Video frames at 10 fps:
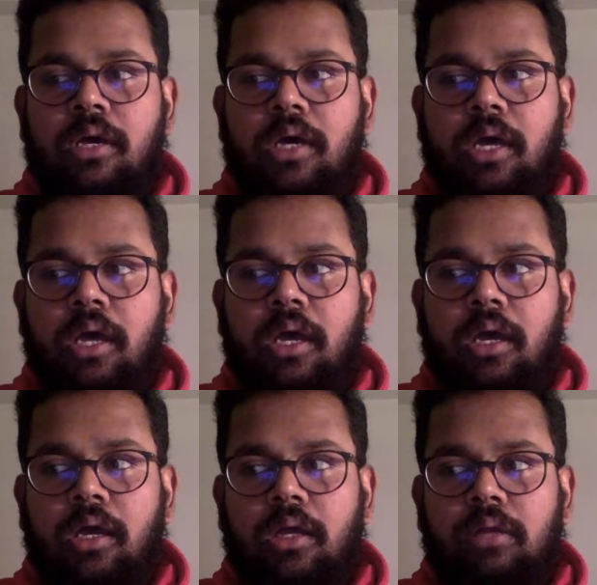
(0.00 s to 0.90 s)

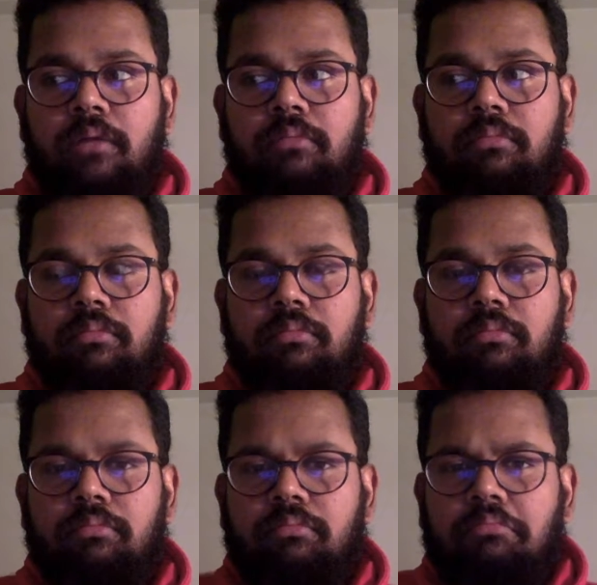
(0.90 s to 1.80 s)
And
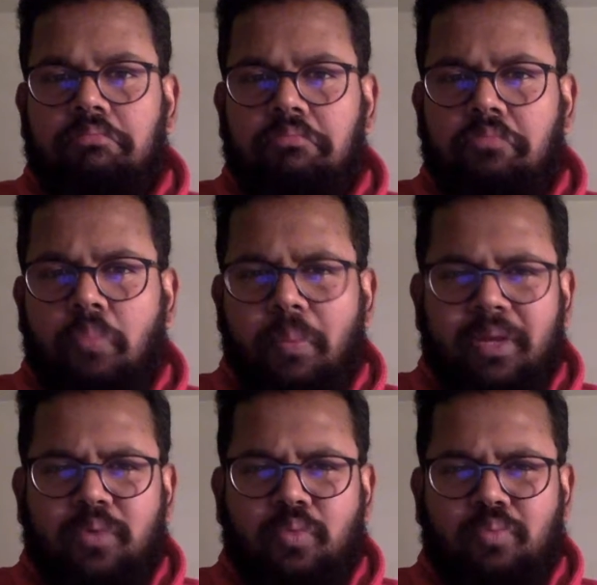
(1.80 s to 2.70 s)

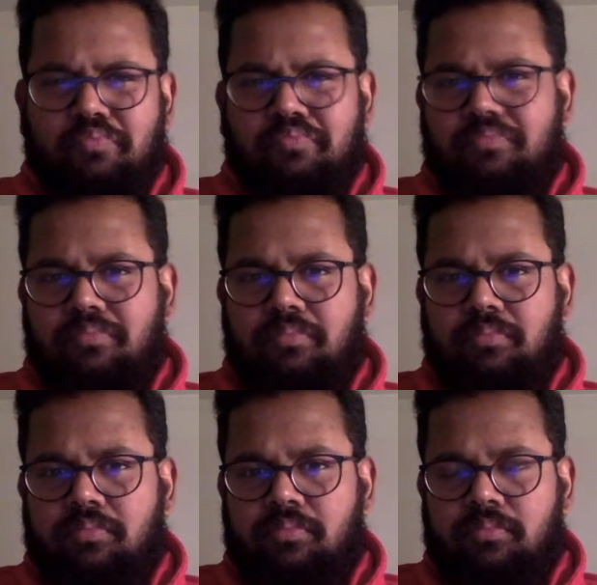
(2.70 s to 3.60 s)
but
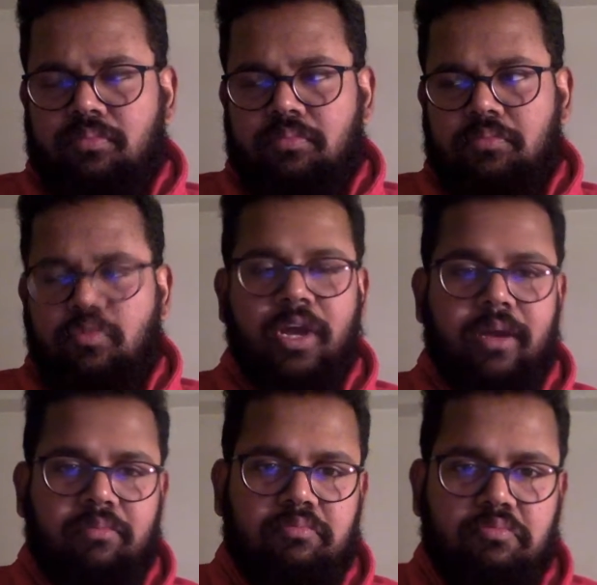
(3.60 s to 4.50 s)

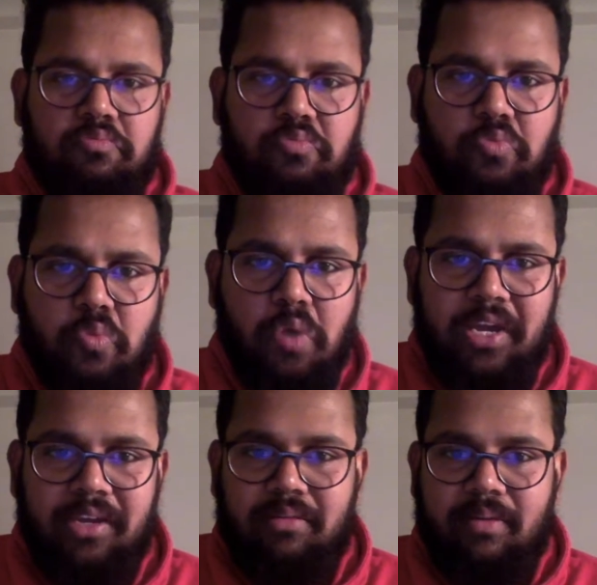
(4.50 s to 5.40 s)
okay,
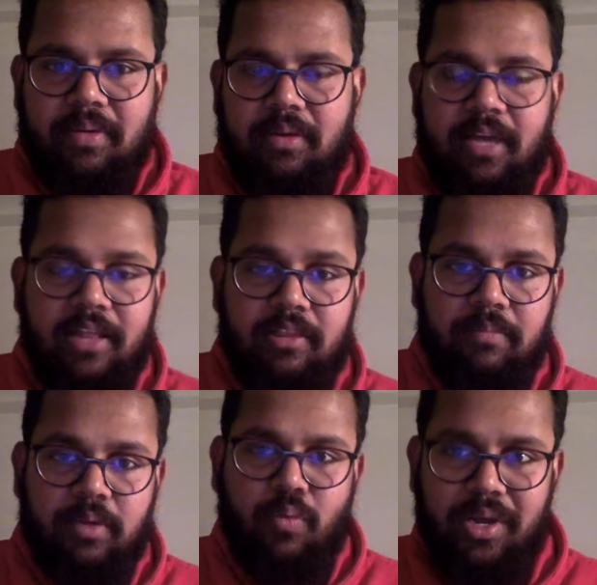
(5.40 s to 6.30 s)
why, I mean, healthy
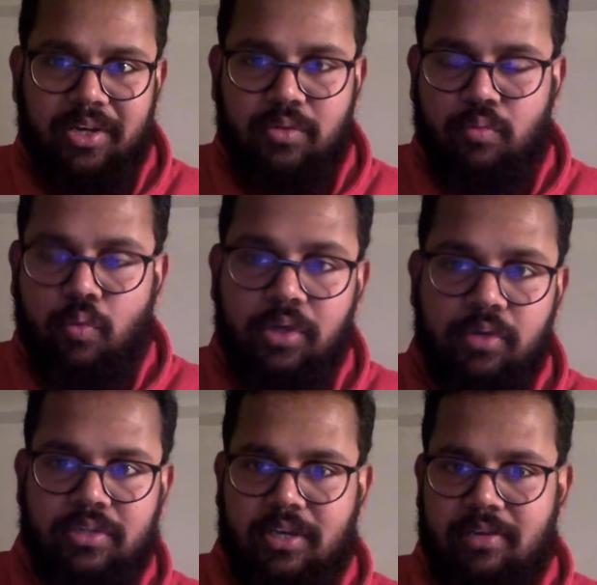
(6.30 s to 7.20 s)
milk, what do
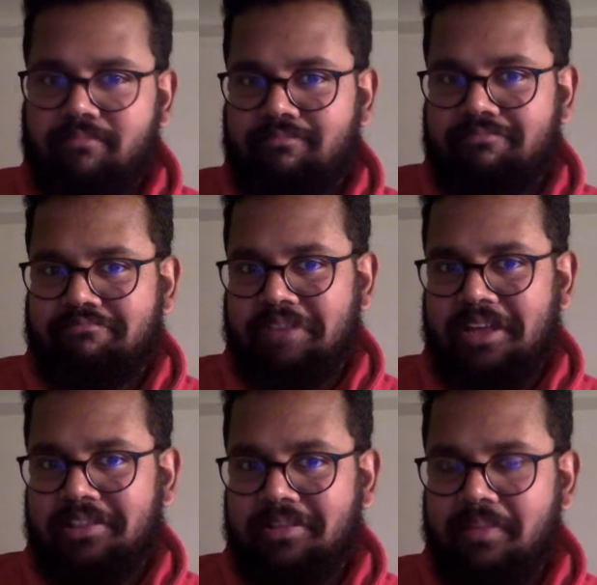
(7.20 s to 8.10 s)
you say
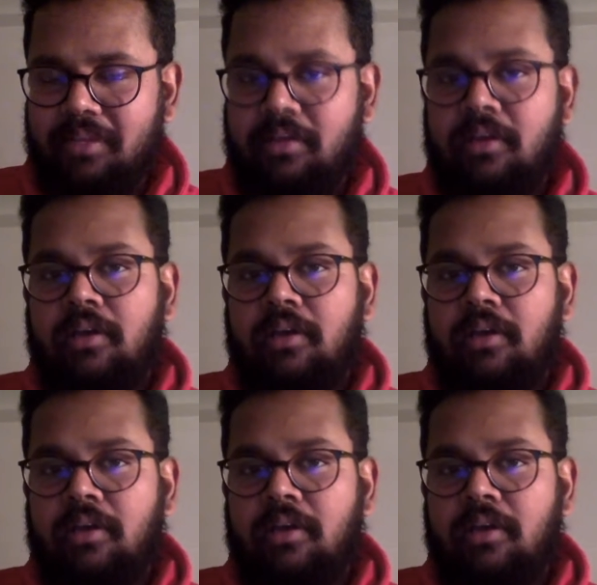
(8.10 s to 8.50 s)
healthy milk?